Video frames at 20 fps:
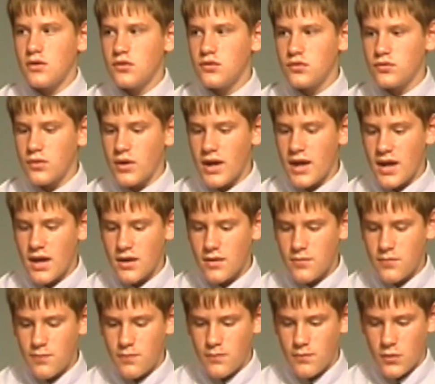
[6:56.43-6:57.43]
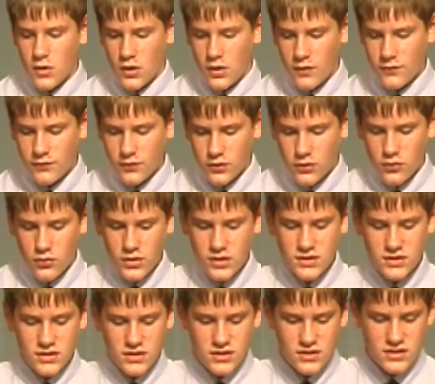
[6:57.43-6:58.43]
drag off the
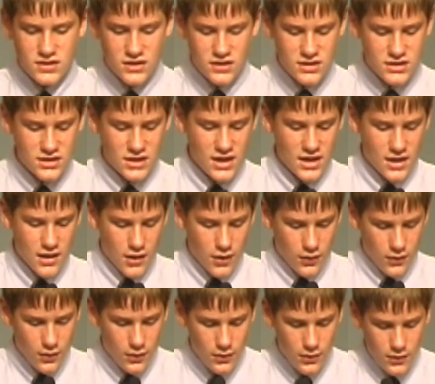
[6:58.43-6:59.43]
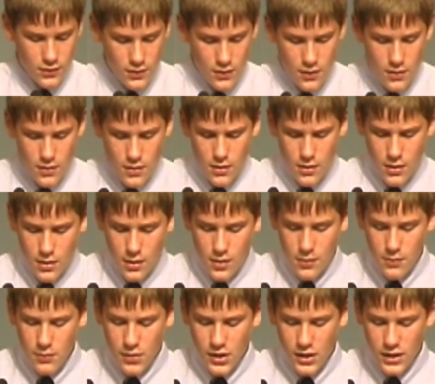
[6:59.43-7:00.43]
Christians to jail.
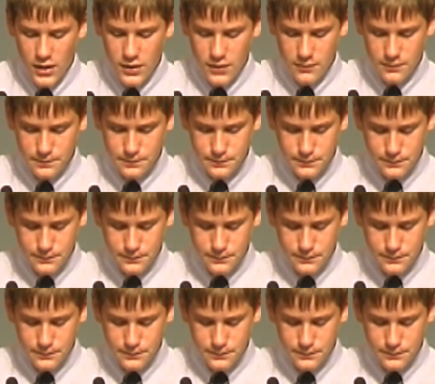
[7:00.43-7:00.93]
But